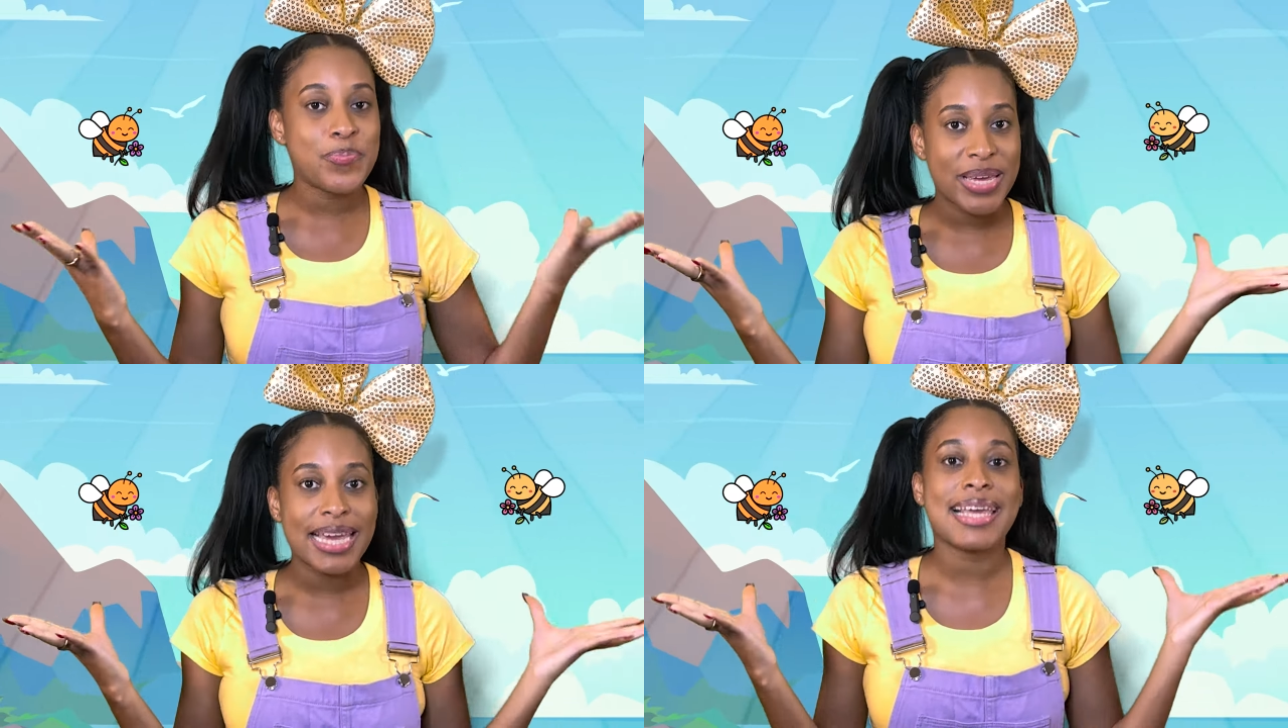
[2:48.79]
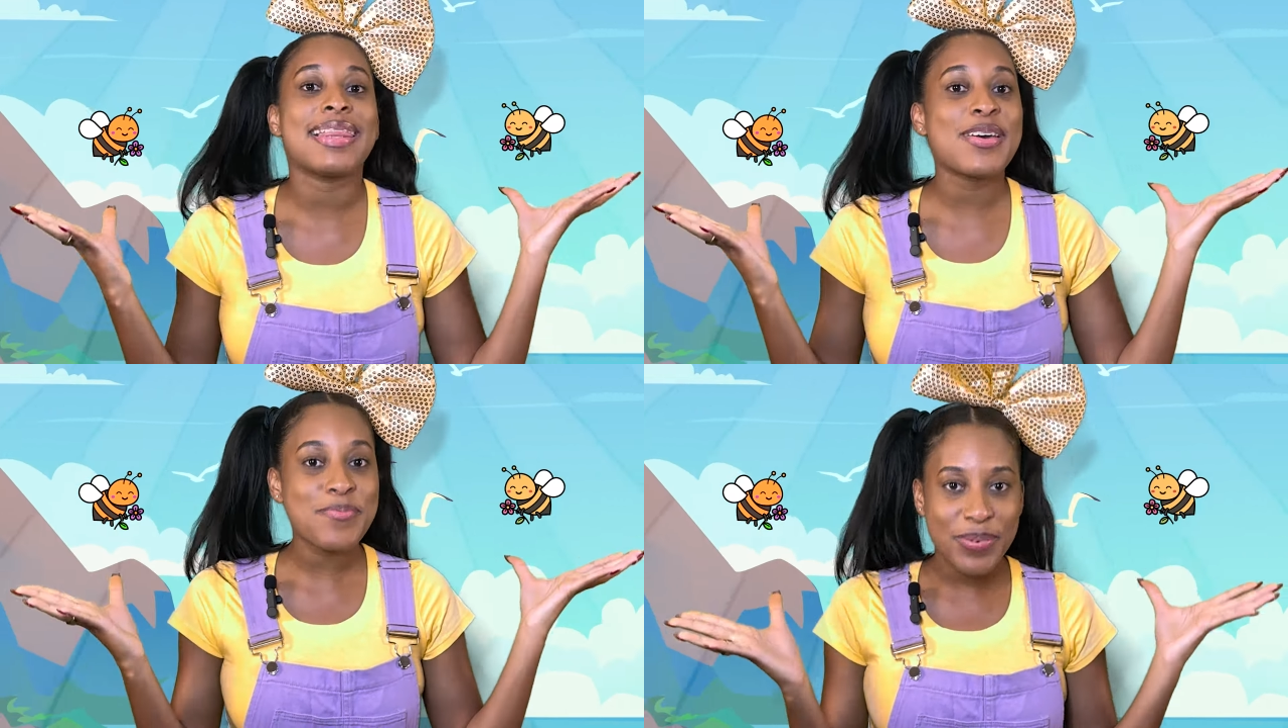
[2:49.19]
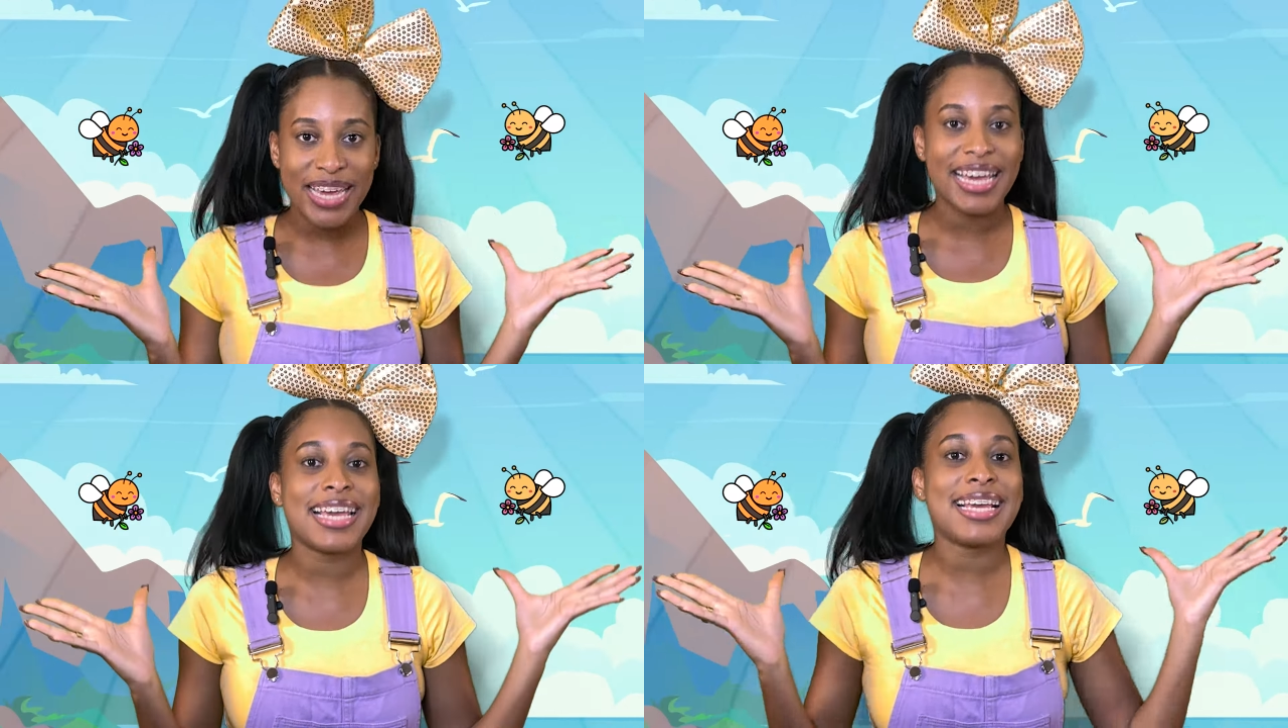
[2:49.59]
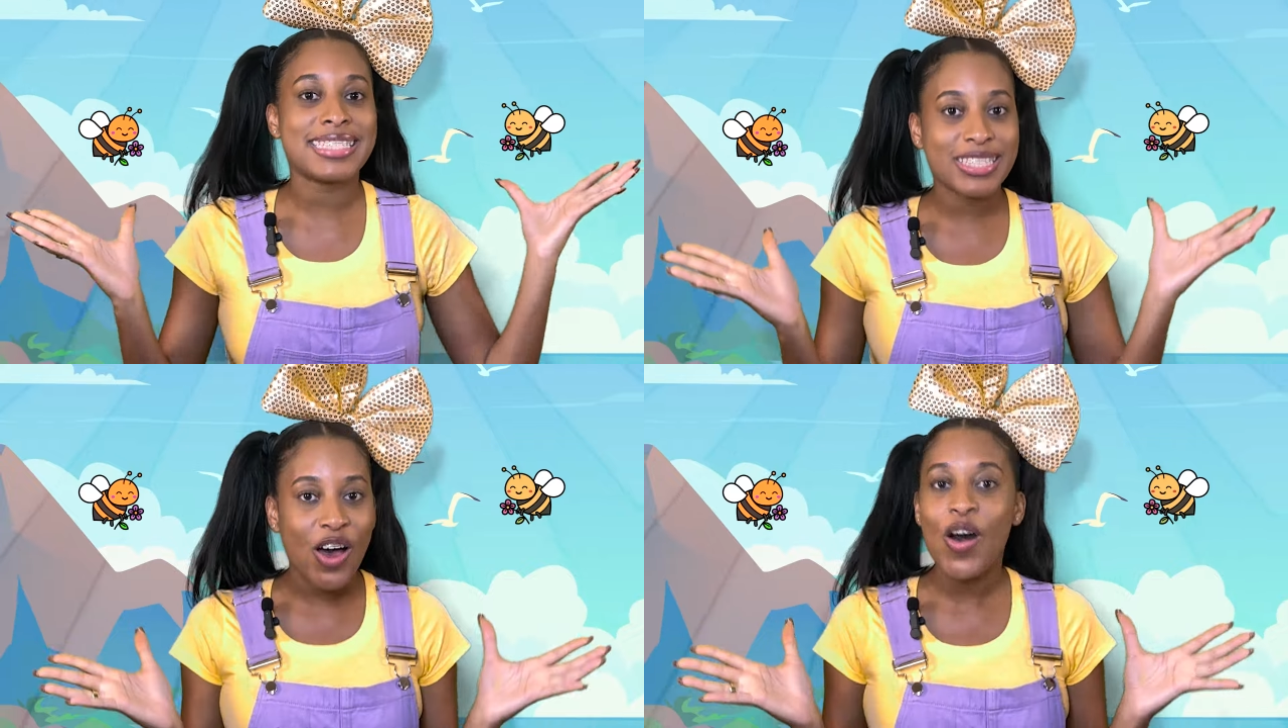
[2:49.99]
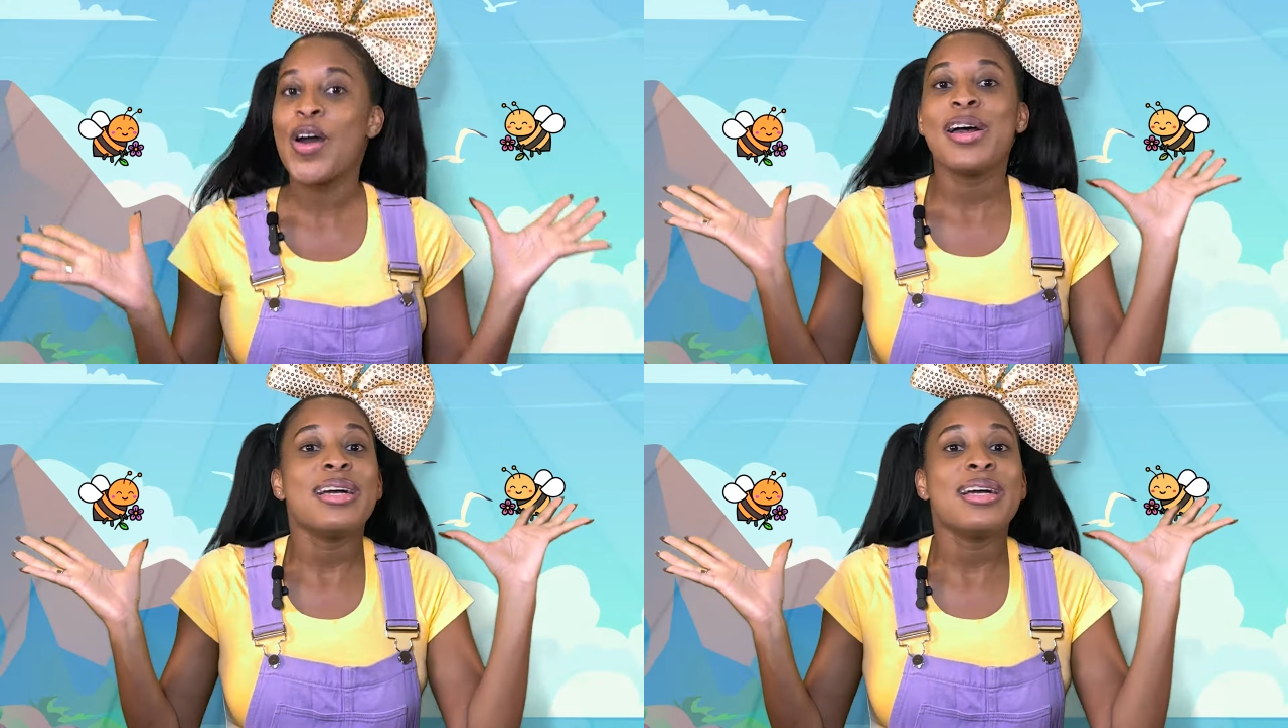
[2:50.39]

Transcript: bees. The bees go